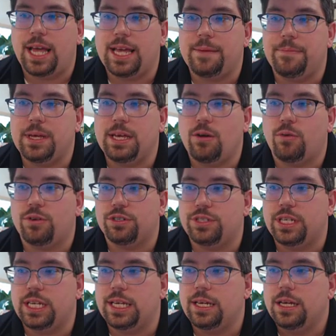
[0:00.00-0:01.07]
A, B, or
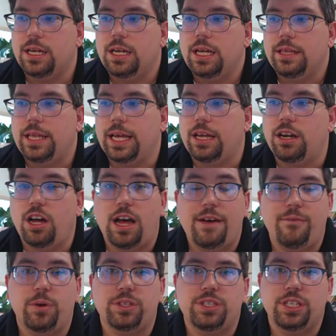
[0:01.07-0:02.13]
C. They can all
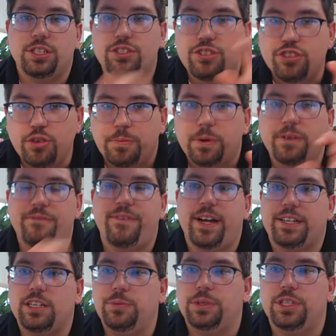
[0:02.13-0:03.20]
have what the super
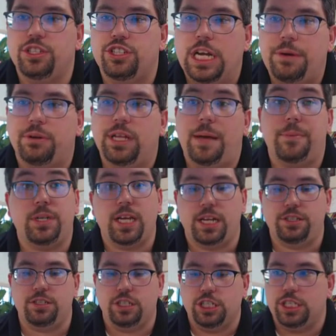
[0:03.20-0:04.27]
infected with the general
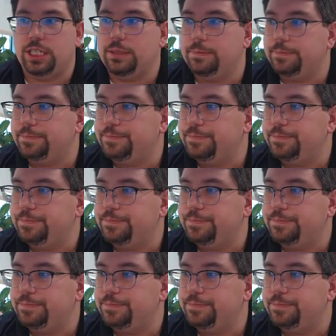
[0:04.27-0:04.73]
hepatitis G.